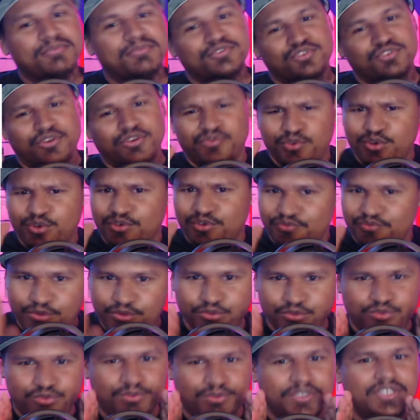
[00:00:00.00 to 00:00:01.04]
So if you're
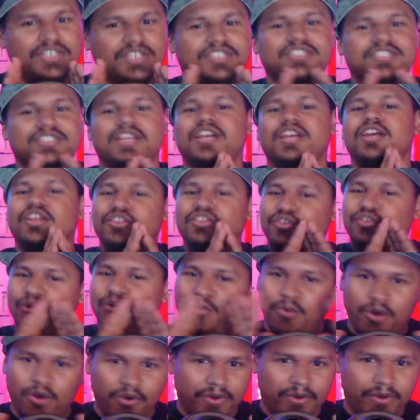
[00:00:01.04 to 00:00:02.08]
confused with this, don't
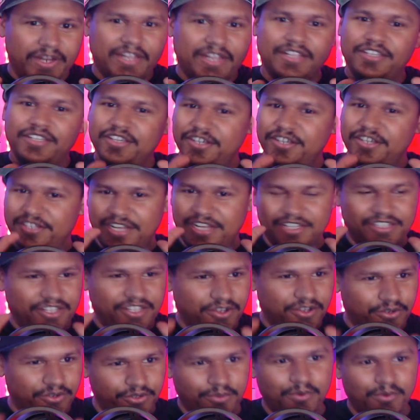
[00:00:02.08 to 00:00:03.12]
worry, you're not the
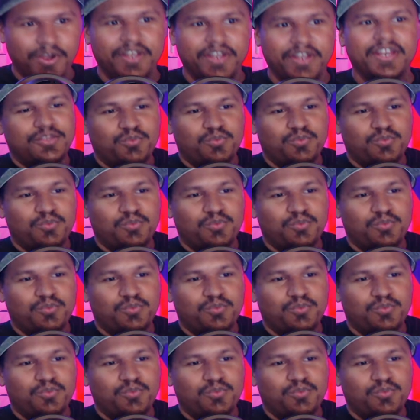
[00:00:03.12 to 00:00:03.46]
only one.